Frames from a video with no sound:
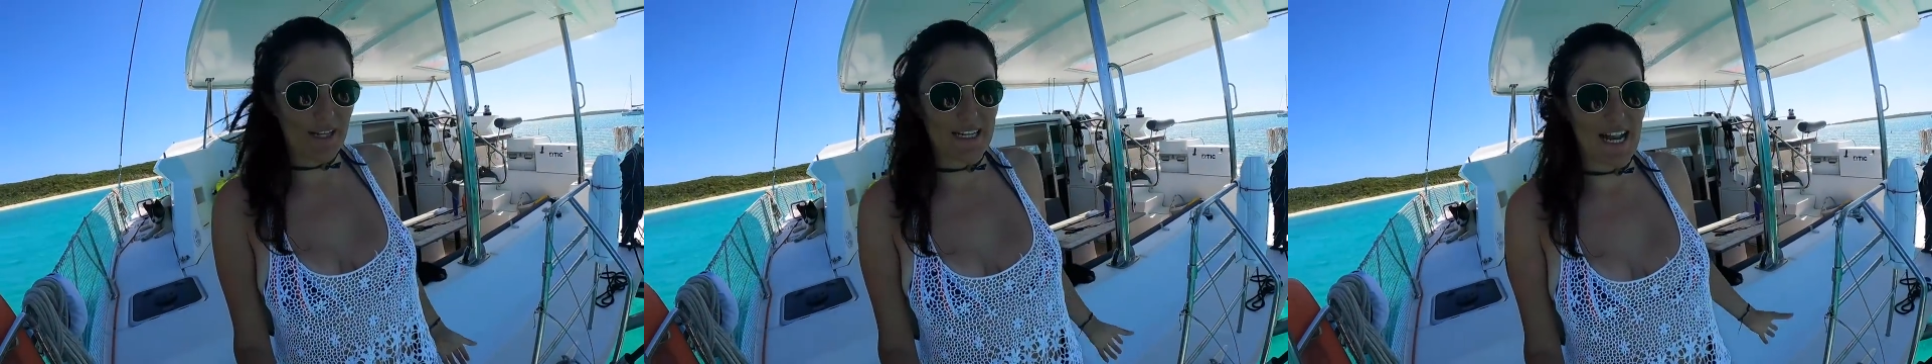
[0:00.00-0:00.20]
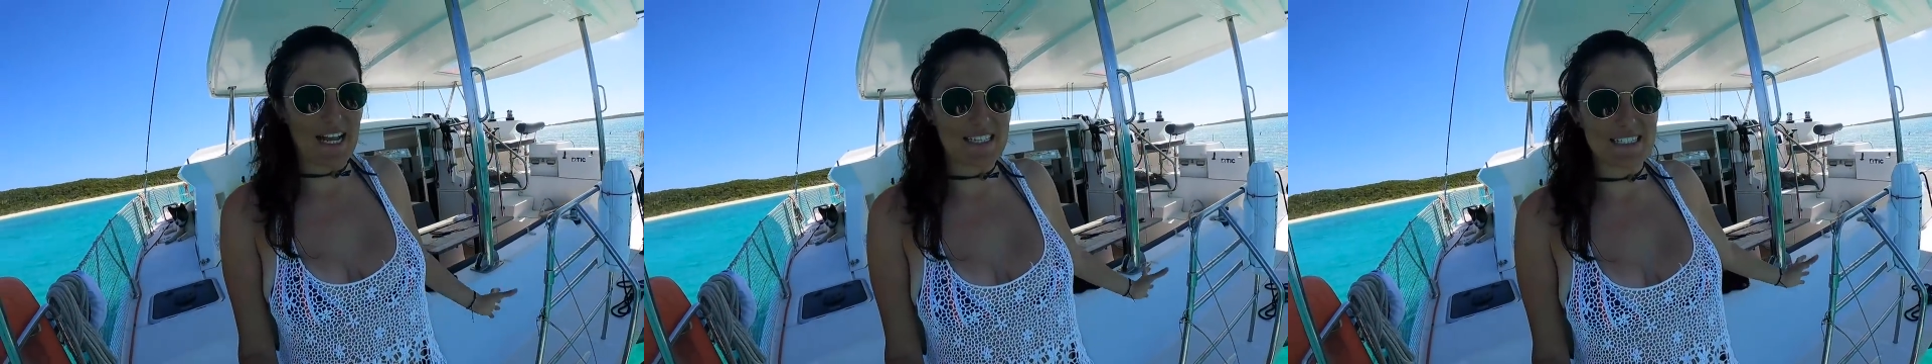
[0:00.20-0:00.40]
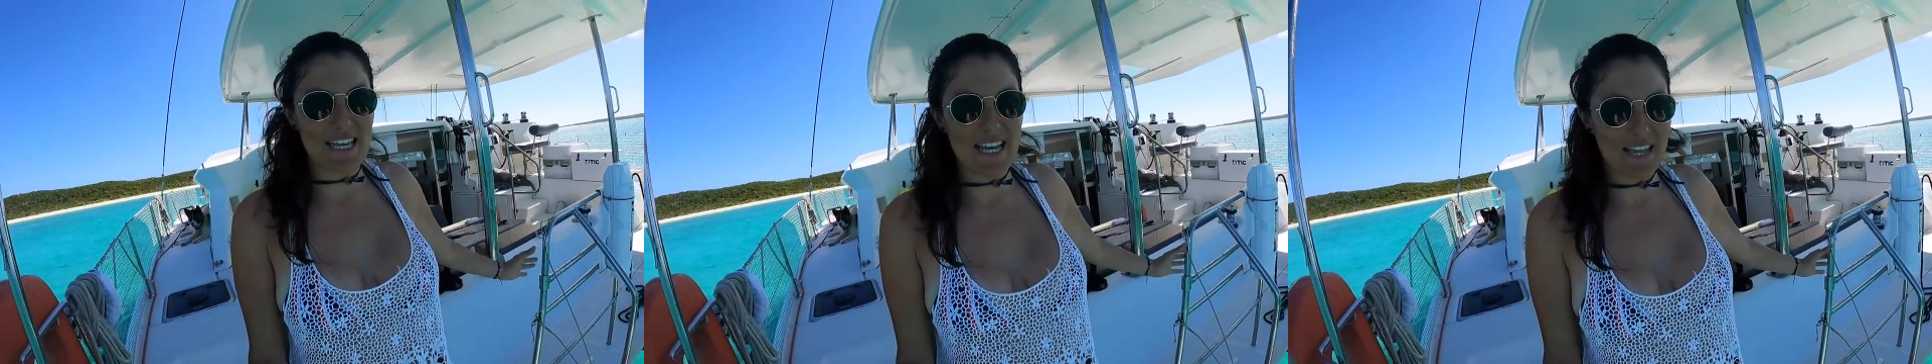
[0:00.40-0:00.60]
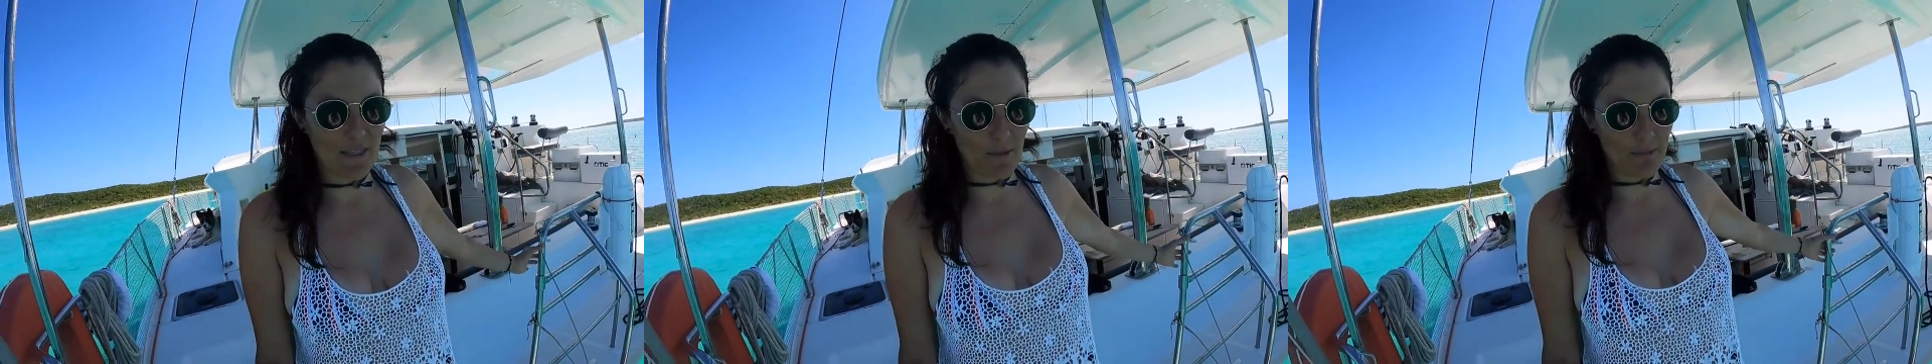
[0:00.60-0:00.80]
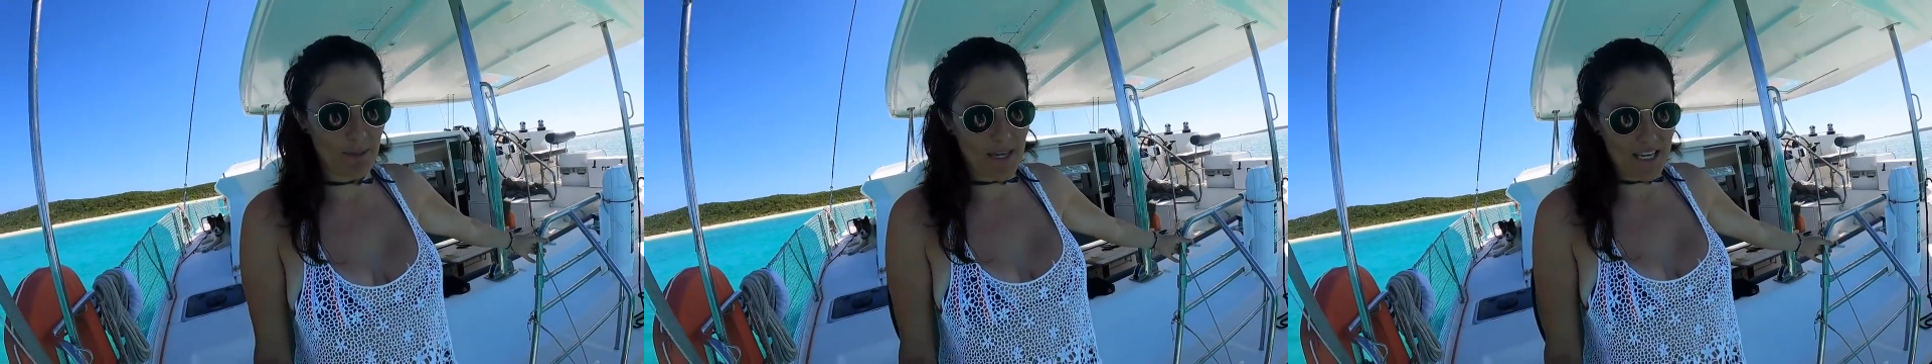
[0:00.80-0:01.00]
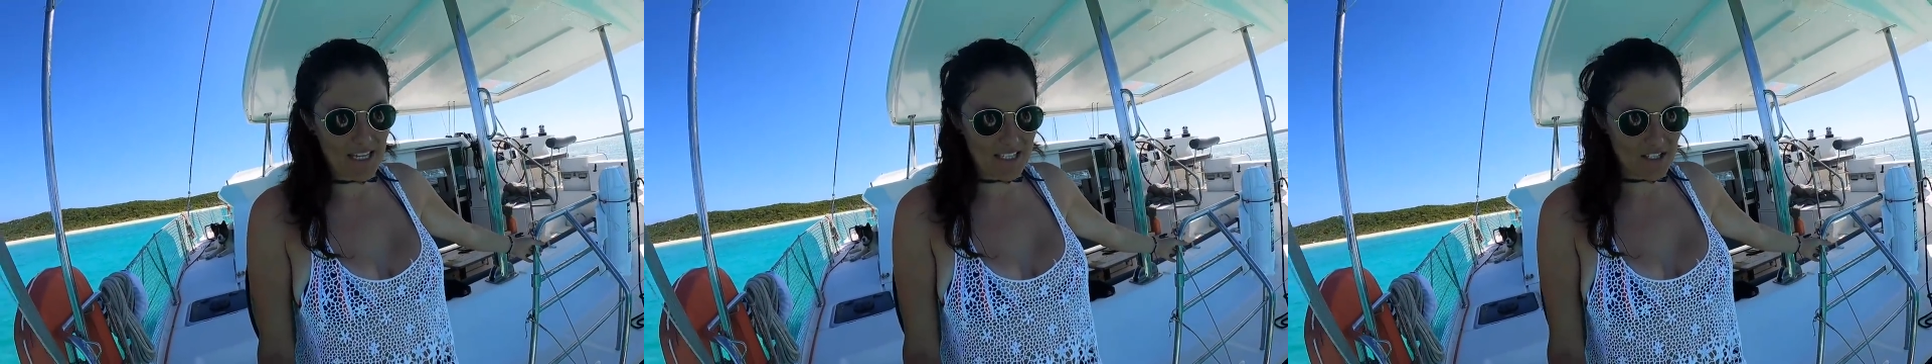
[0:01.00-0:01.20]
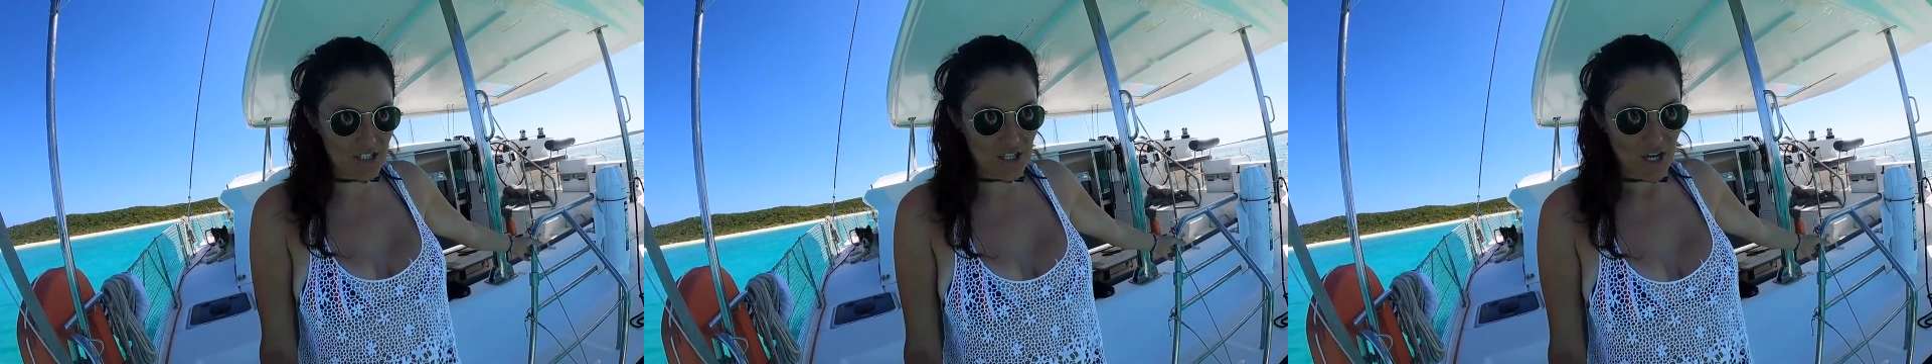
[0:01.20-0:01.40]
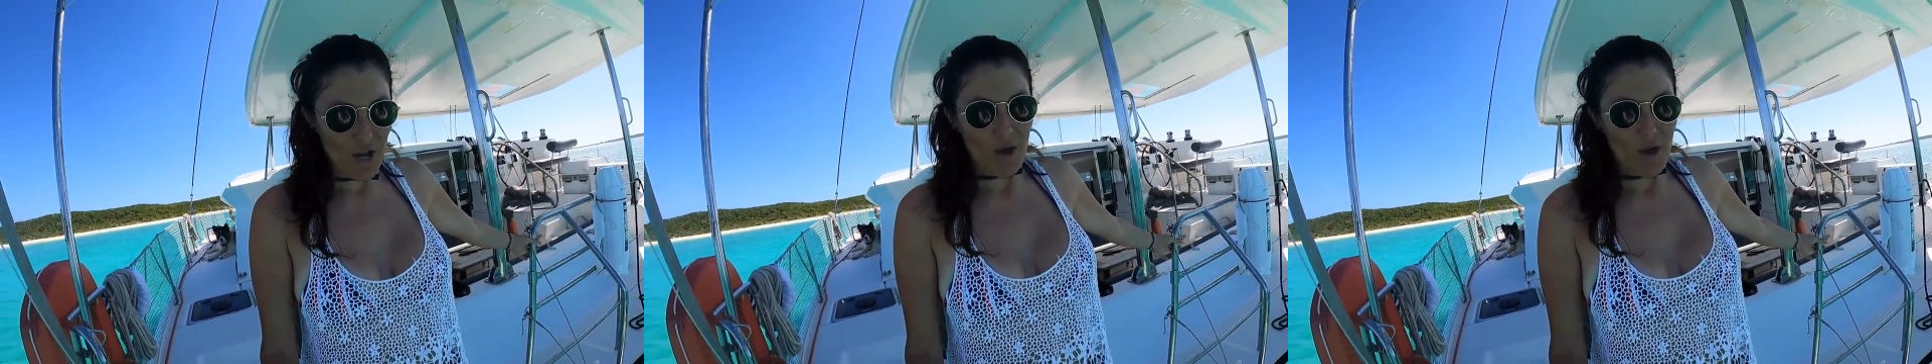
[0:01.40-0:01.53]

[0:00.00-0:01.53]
and nice day at the beach.